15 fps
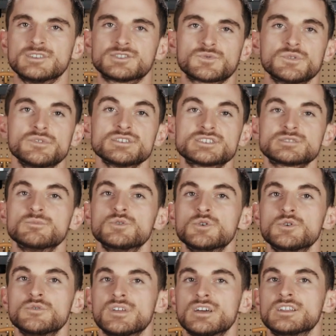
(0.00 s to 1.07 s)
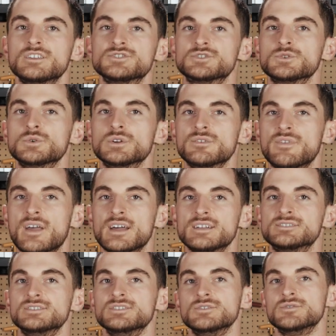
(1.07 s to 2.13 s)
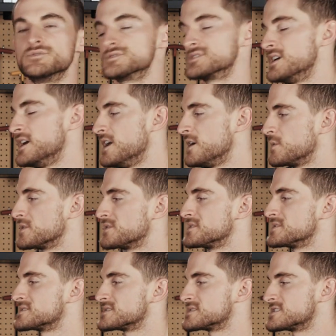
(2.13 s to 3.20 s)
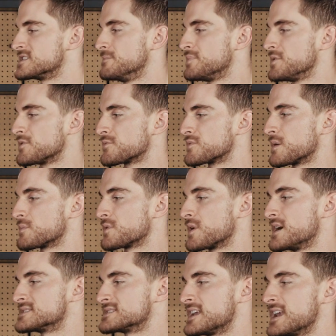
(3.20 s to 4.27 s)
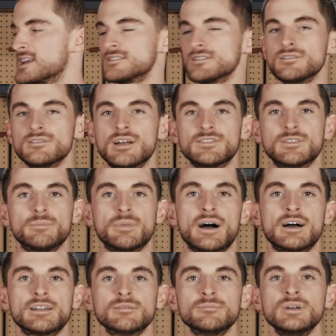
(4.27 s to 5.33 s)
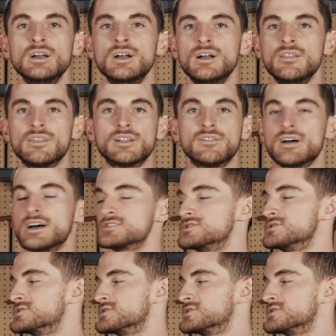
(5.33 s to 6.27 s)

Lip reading: It's a really smooth and intuitive head to use with this simple rubberized handle at the bottom that allows you